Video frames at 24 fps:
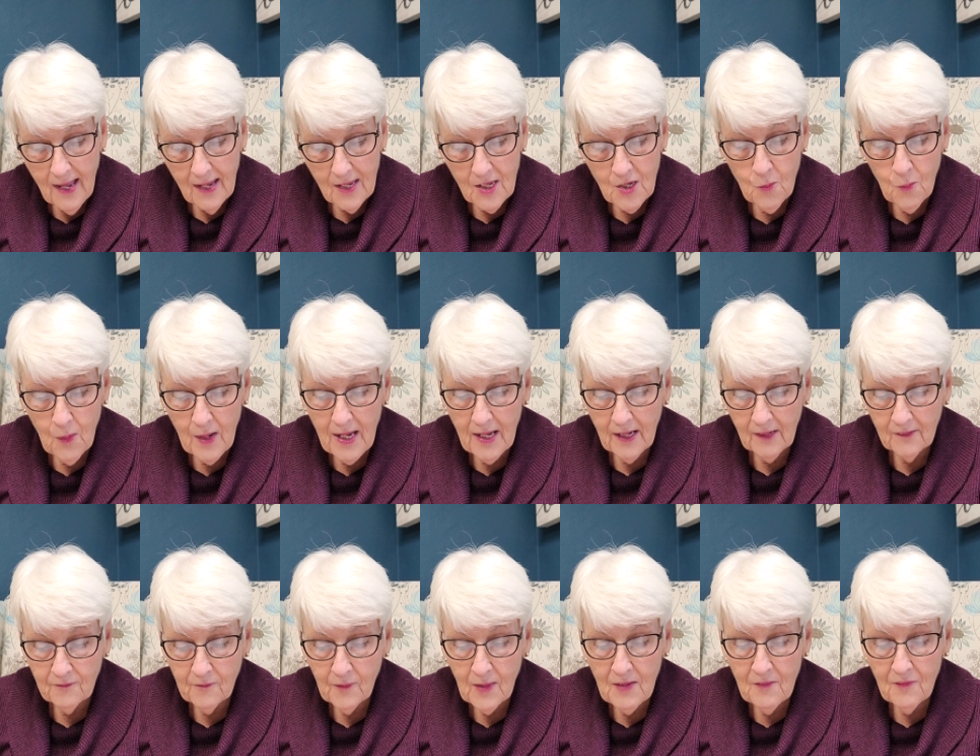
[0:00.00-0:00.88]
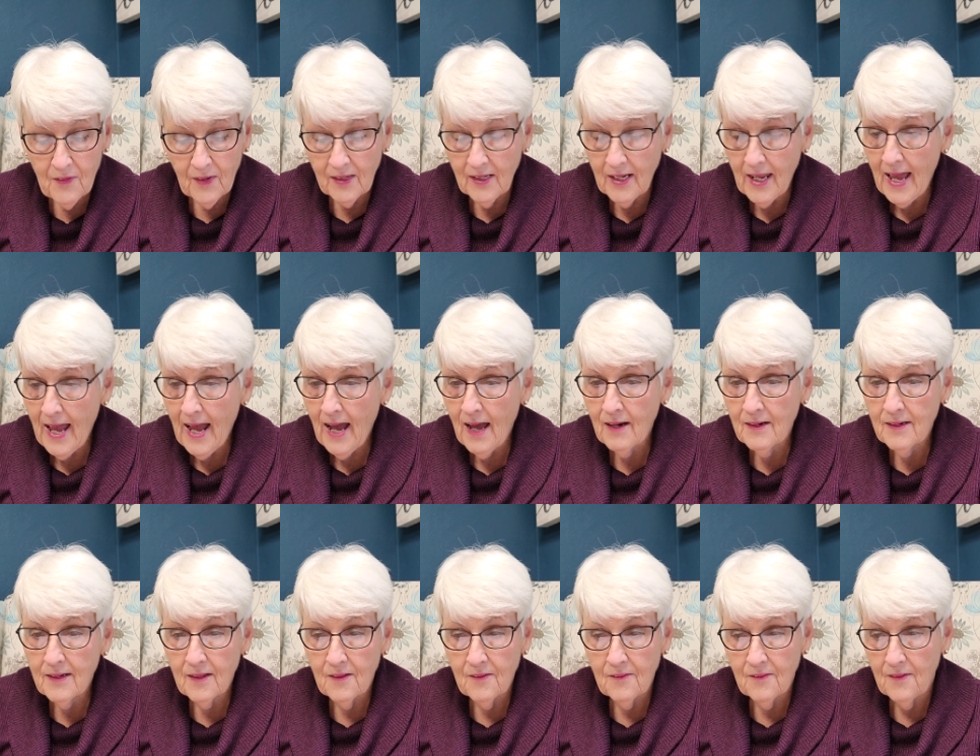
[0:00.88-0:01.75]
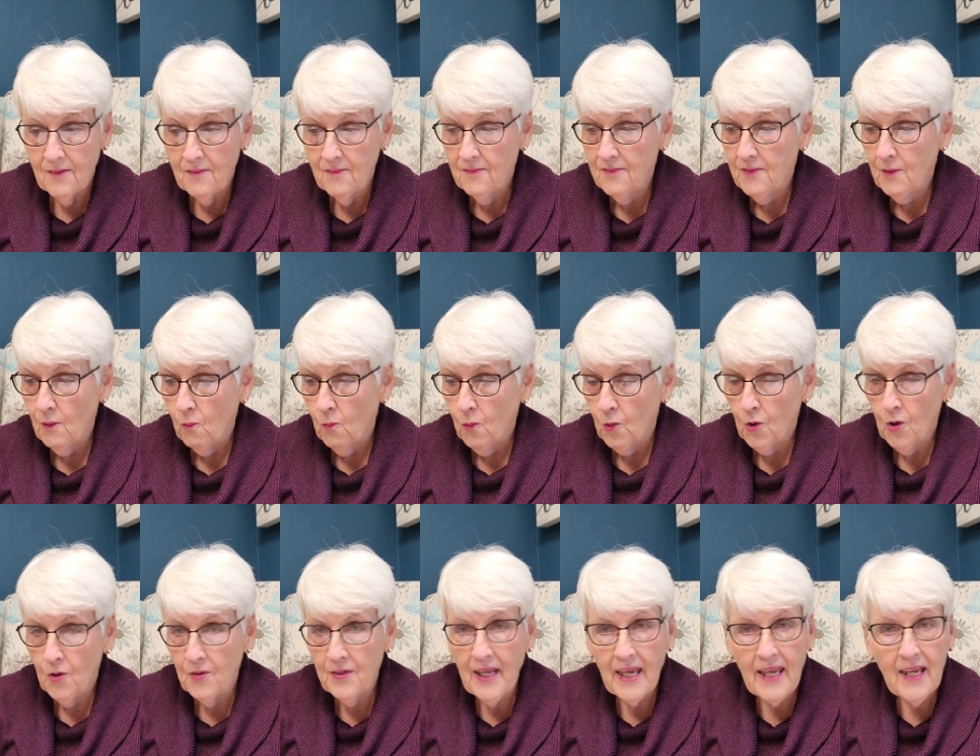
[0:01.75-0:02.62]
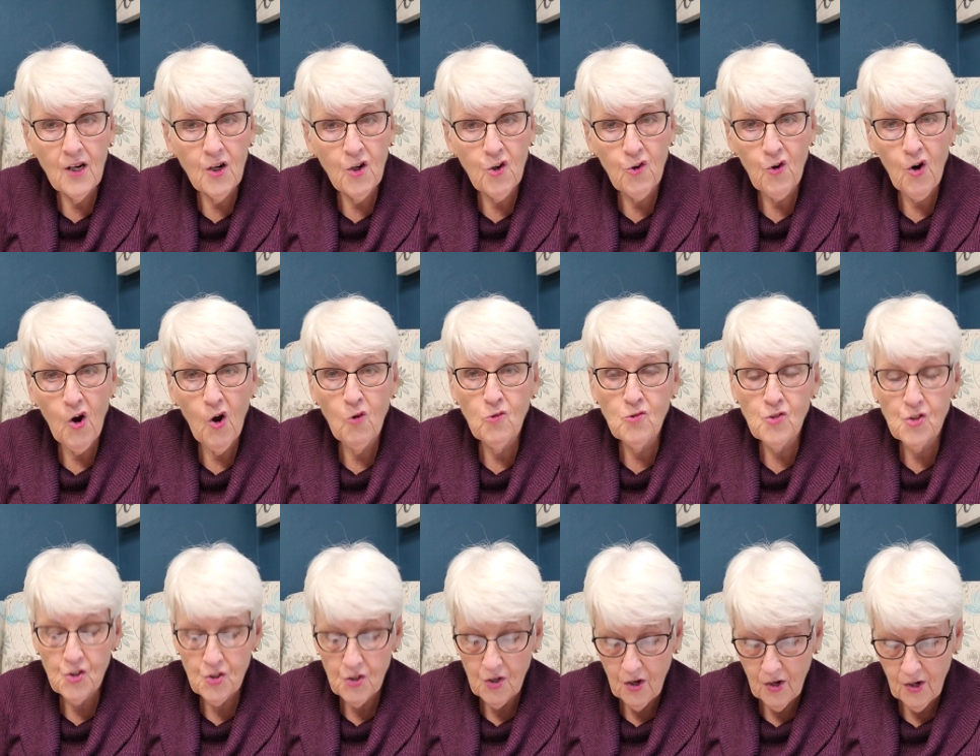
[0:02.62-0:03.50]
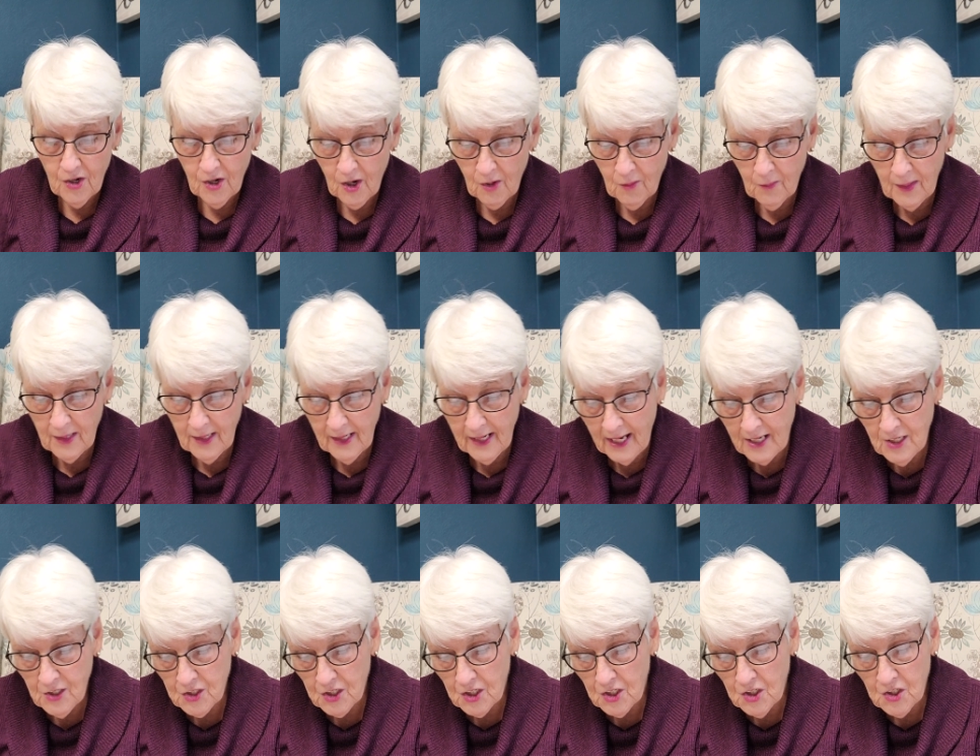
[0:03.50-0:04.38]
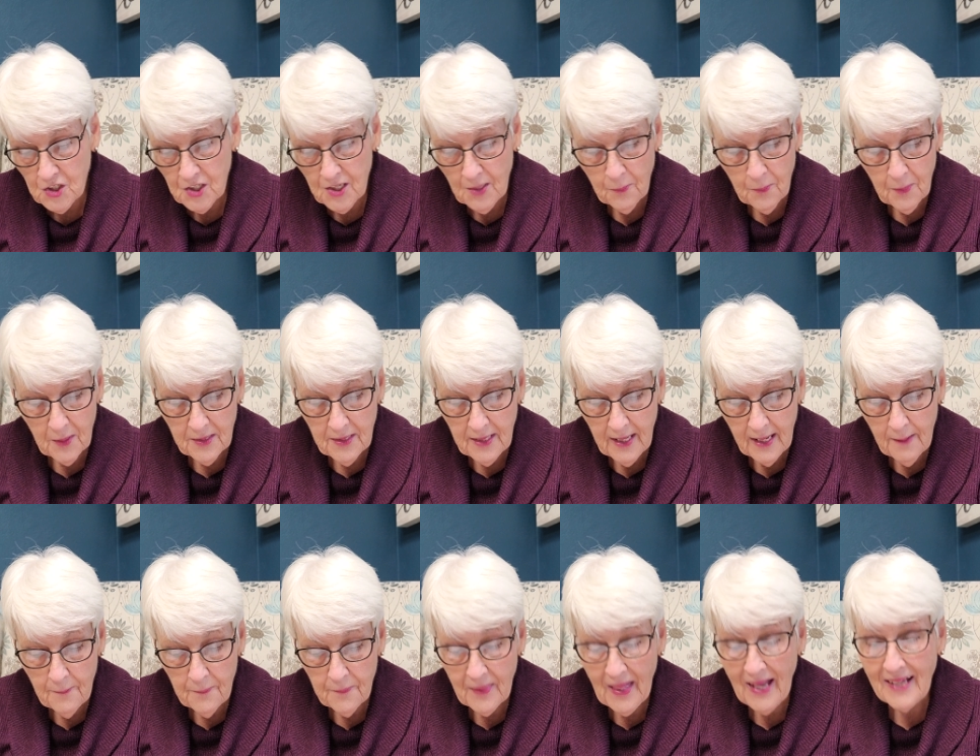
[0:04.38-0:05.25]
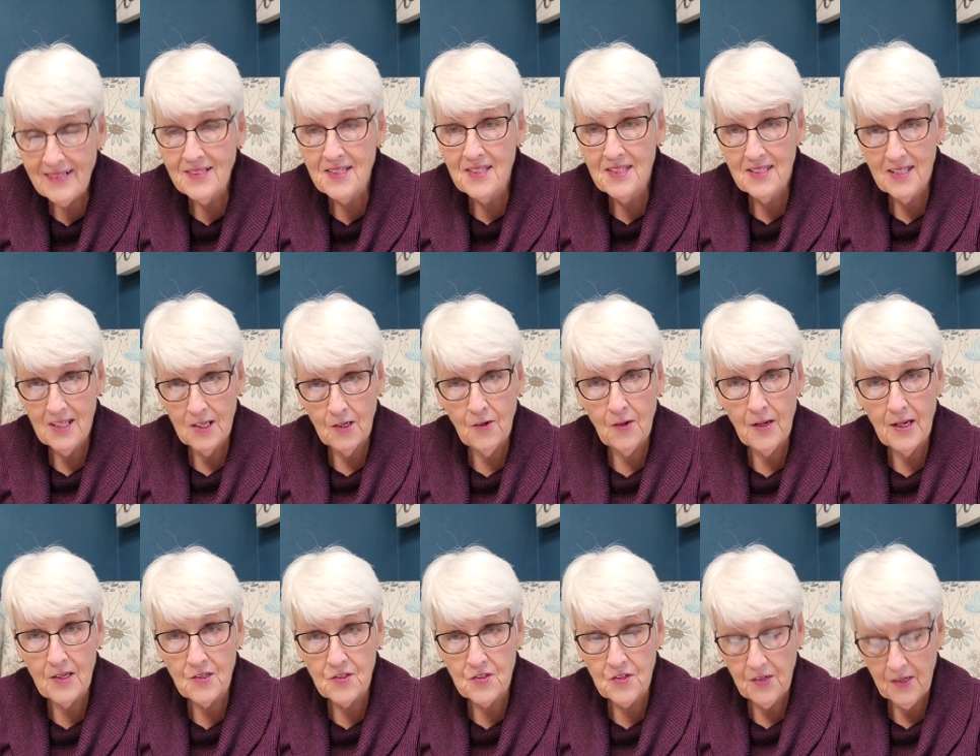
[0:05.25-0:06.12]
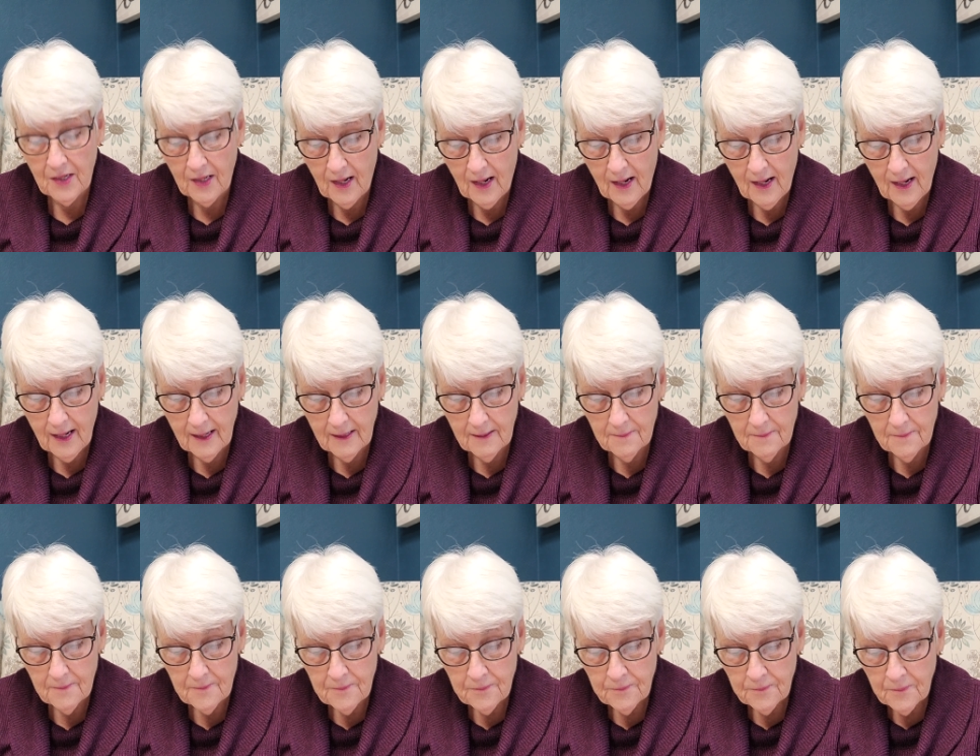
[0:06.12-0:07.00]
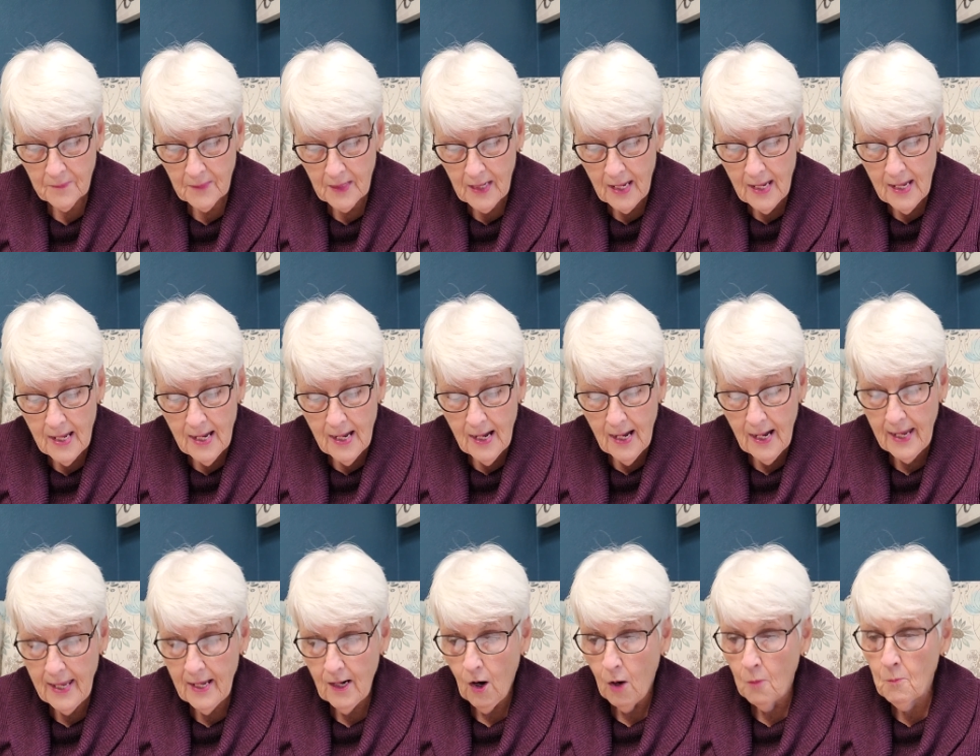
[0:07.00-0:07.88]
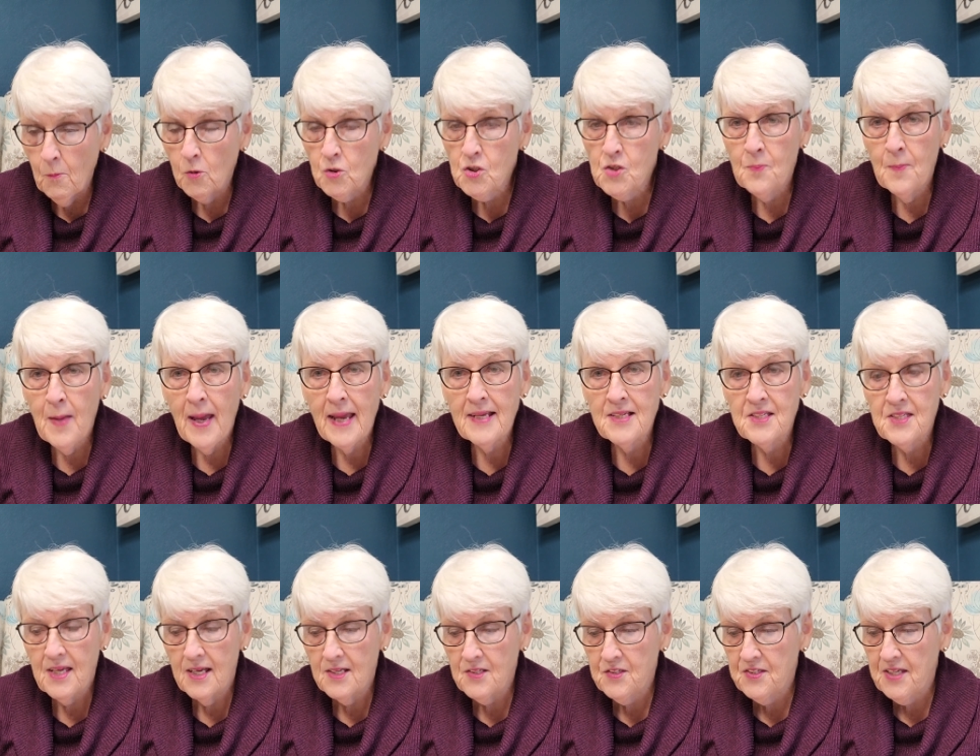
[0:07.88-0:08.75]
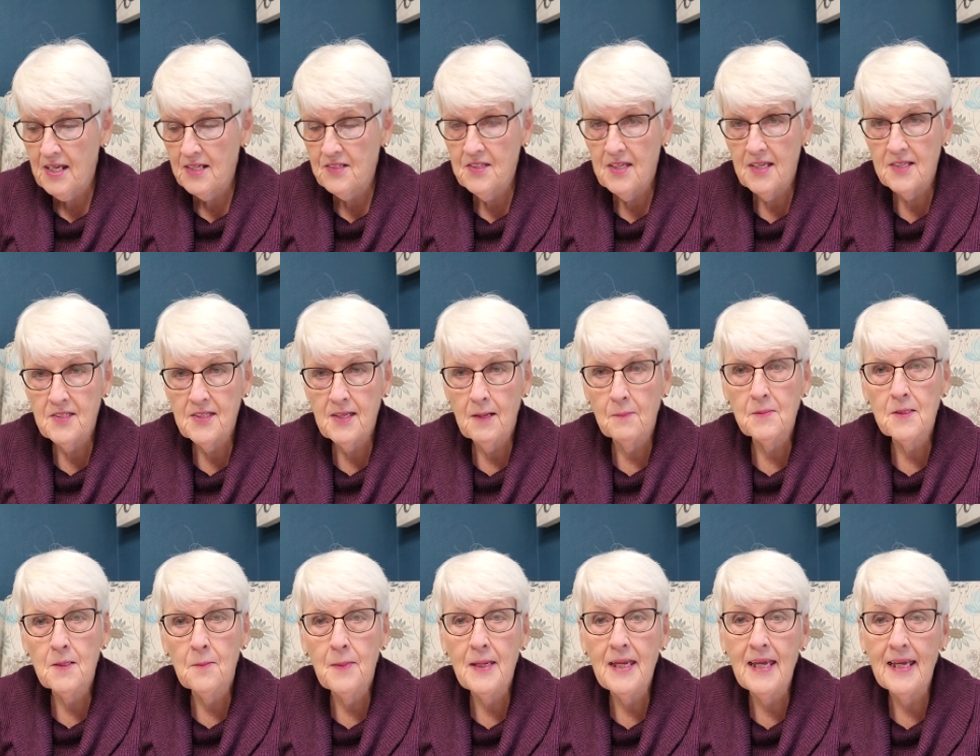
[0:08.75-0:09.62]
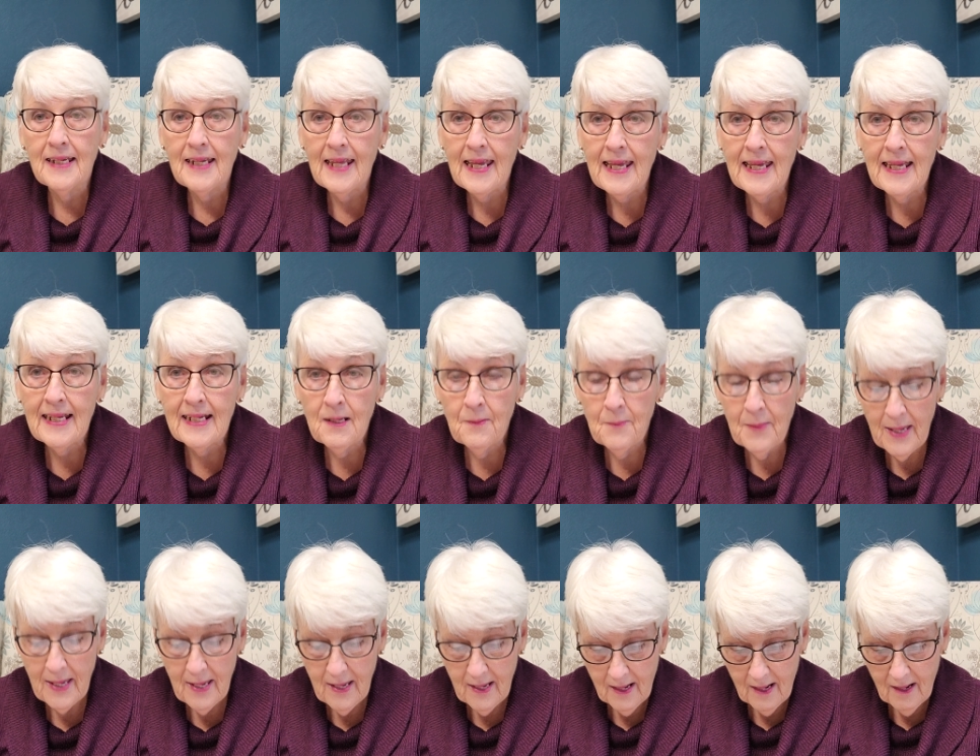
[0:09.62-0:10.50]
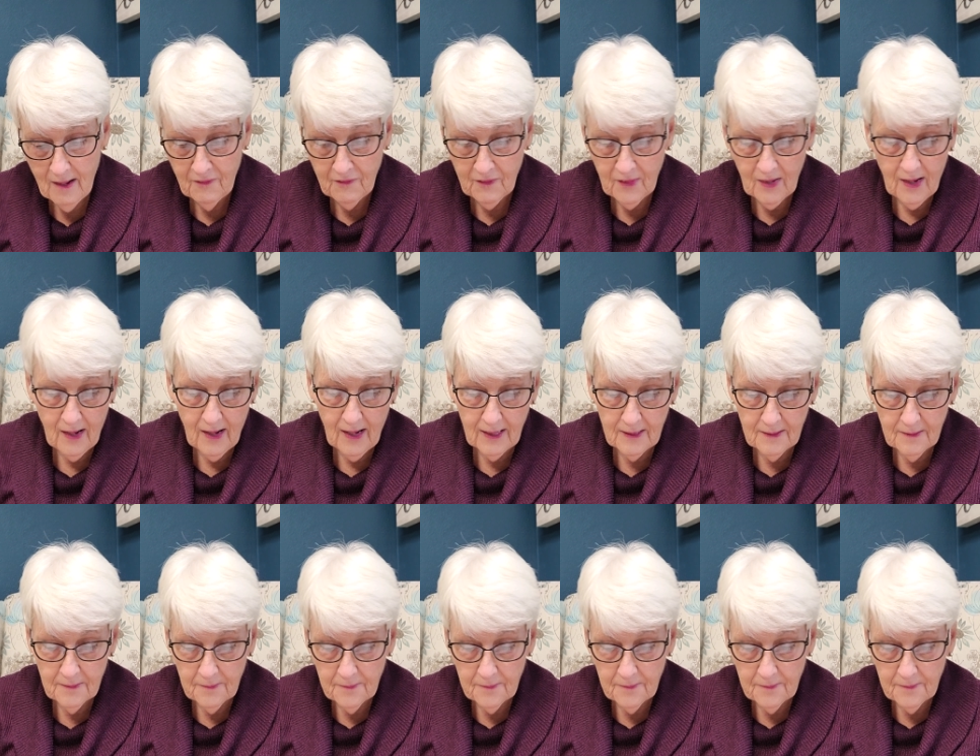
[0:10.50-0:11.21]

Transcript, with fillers: We, we've allowed the world to encroach on our relationship with Him. That's serious to God. It almost makes us, sets us up to be an enemy of God.